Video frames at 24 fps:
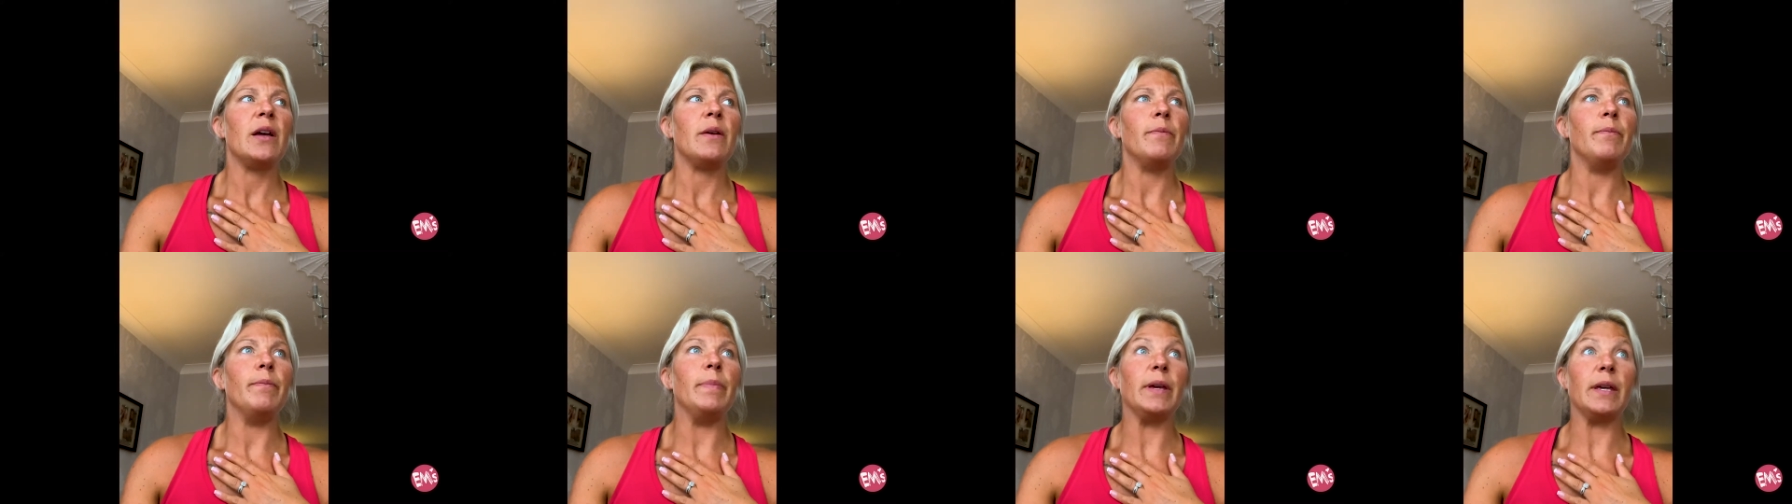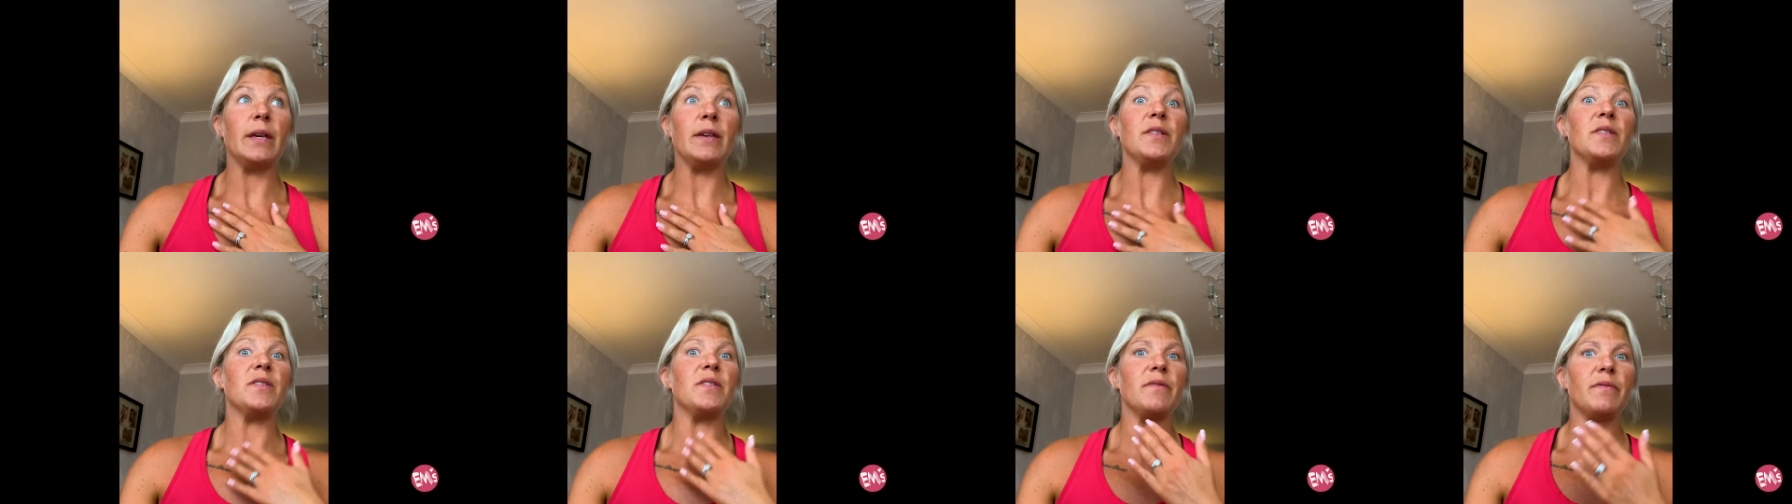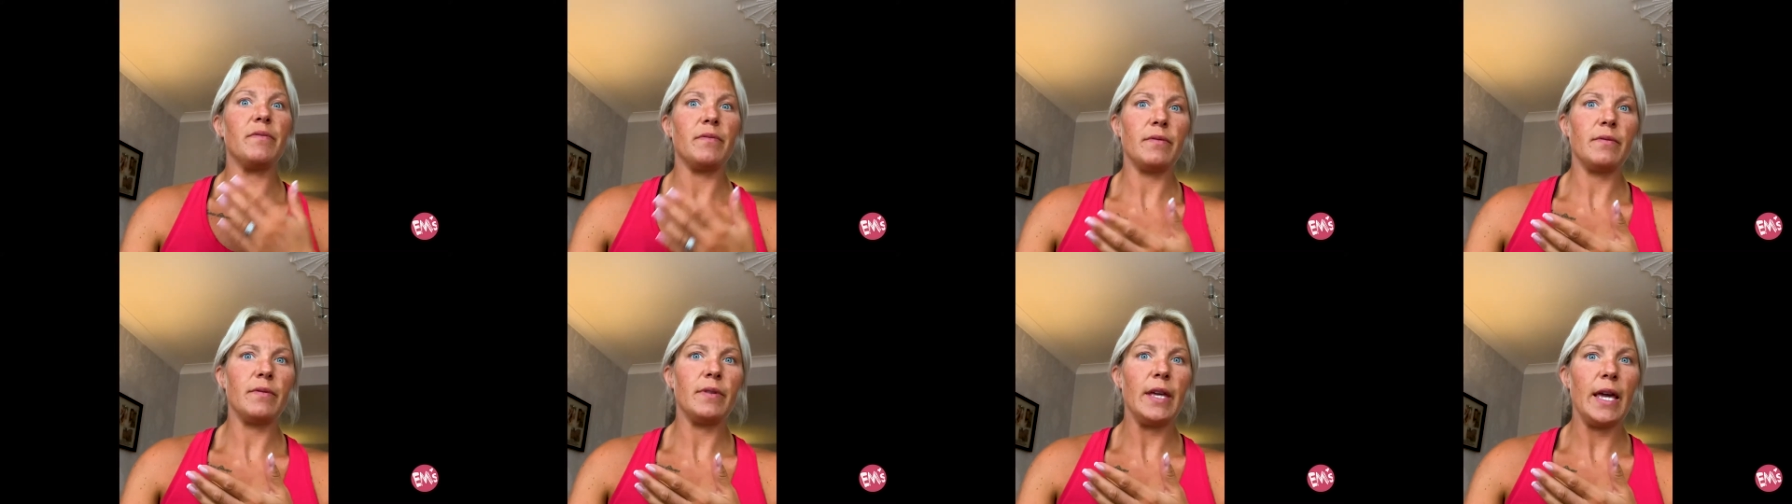because of
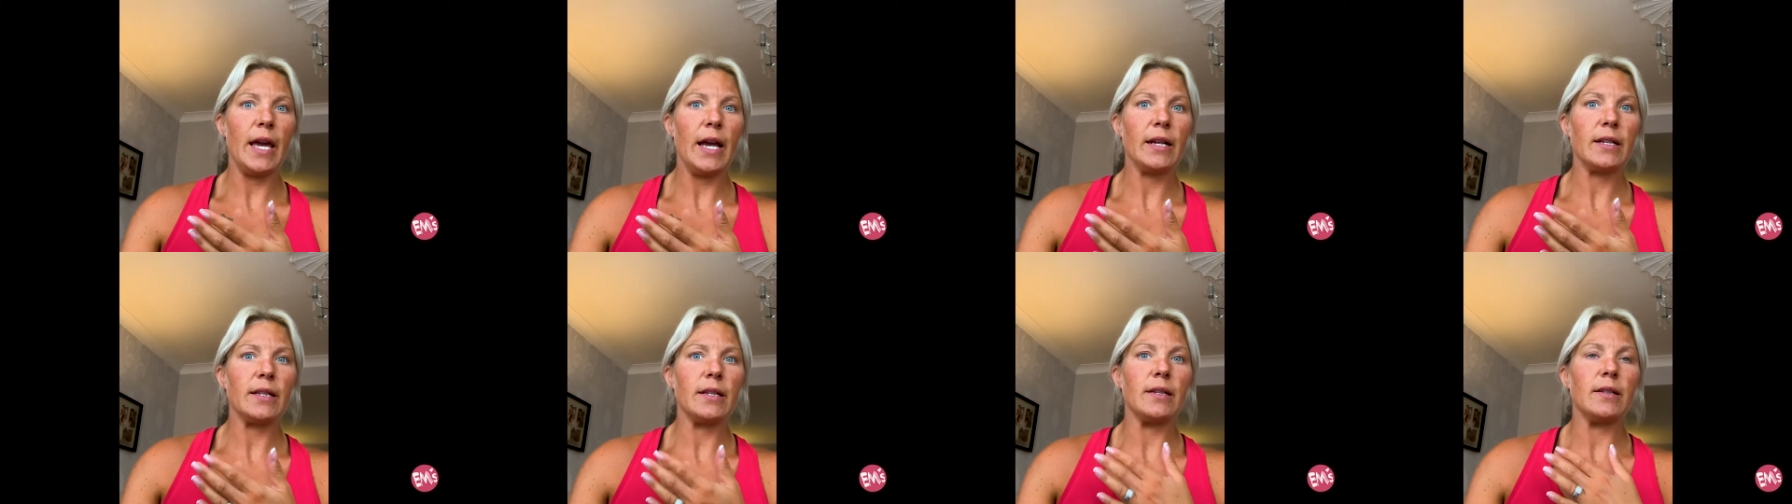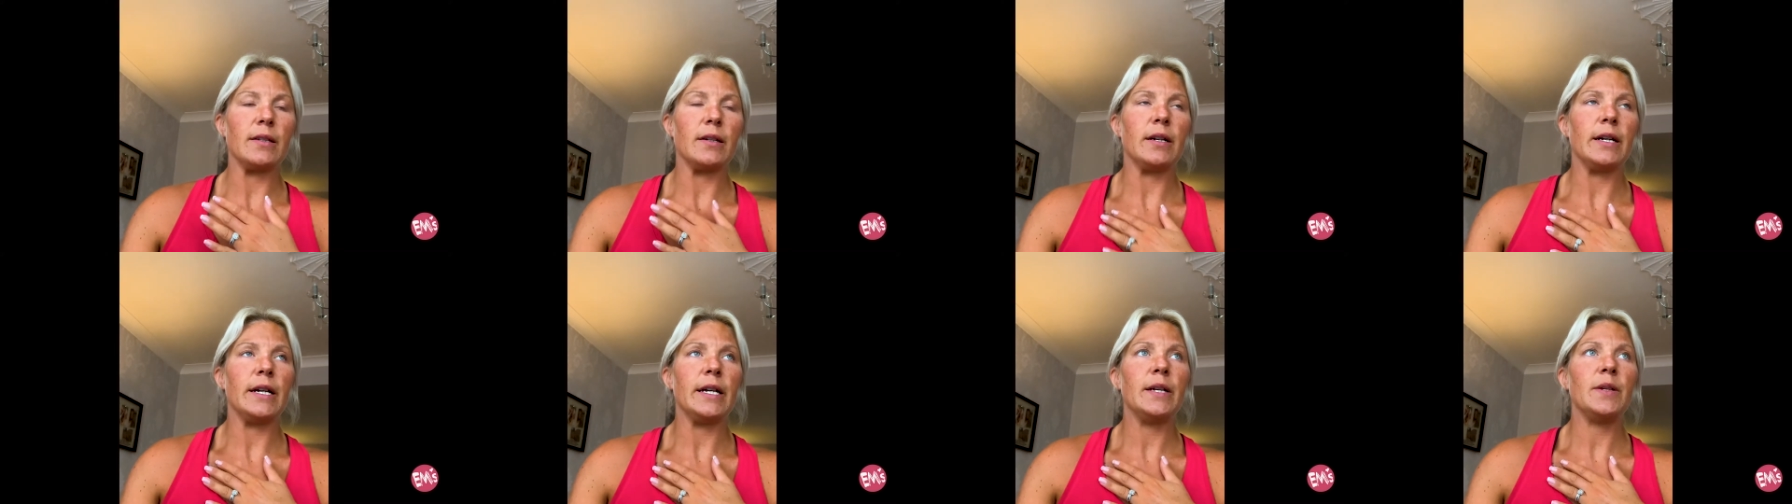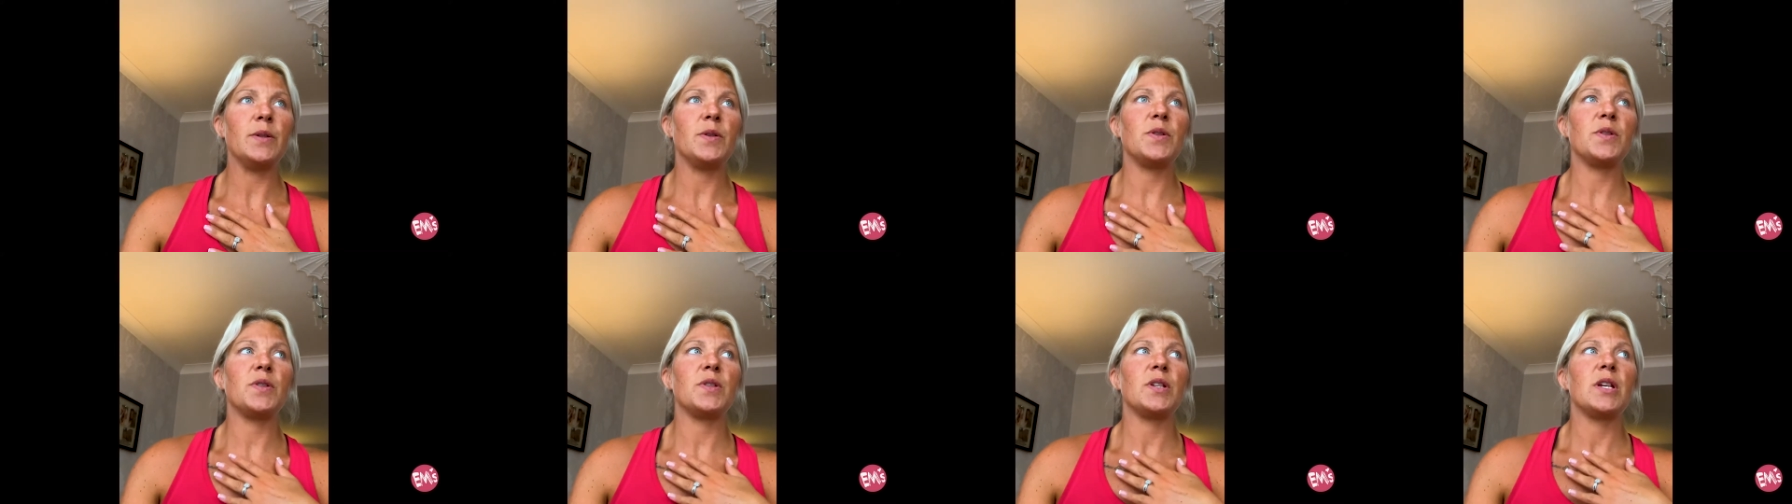the
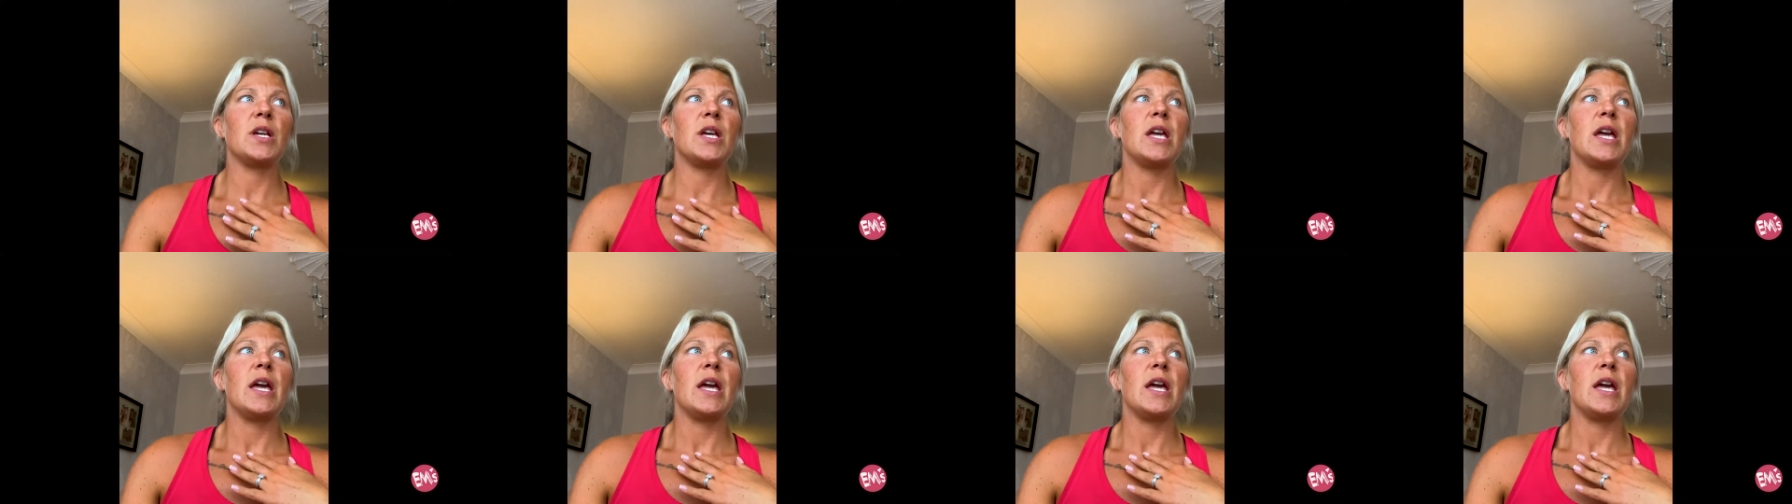exercise.